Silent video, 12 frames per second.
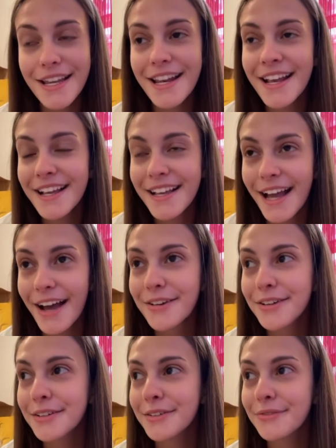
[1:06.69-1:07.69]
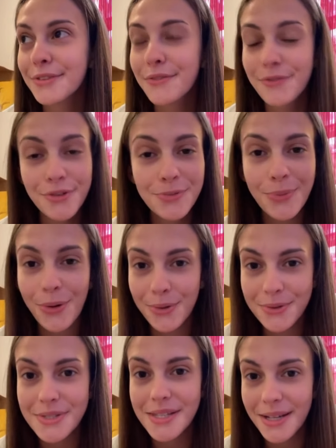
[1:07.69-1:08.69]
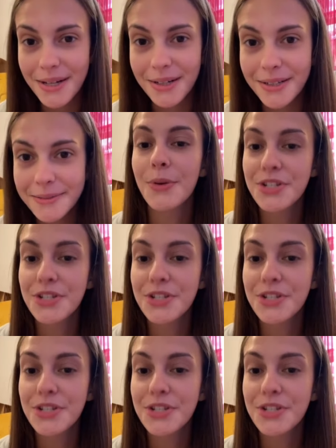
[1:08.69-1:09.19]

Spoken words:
eating out of the food bowls here.